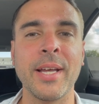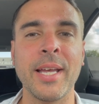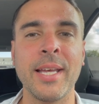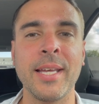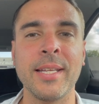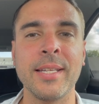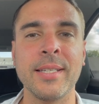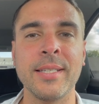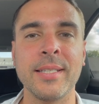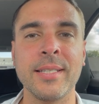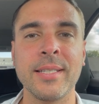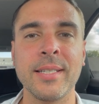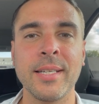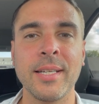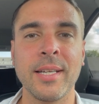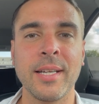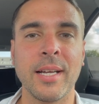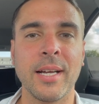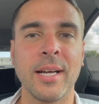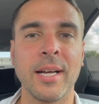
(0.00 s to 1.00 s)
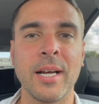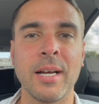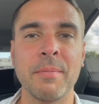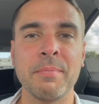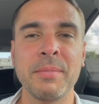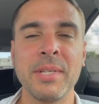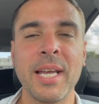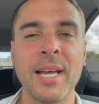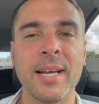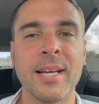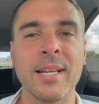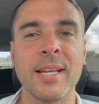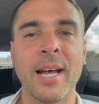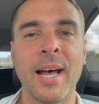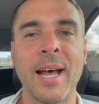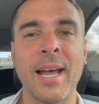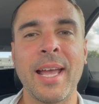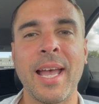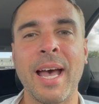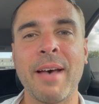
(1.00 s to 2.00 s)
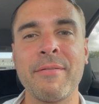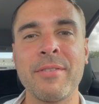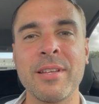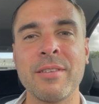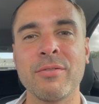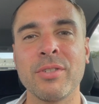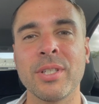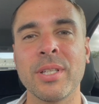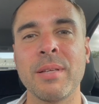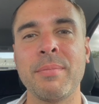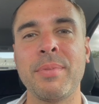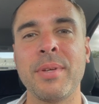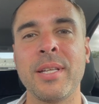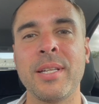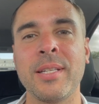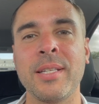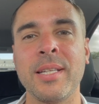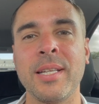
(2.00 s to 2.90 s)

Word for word: And yeah, I haven't really been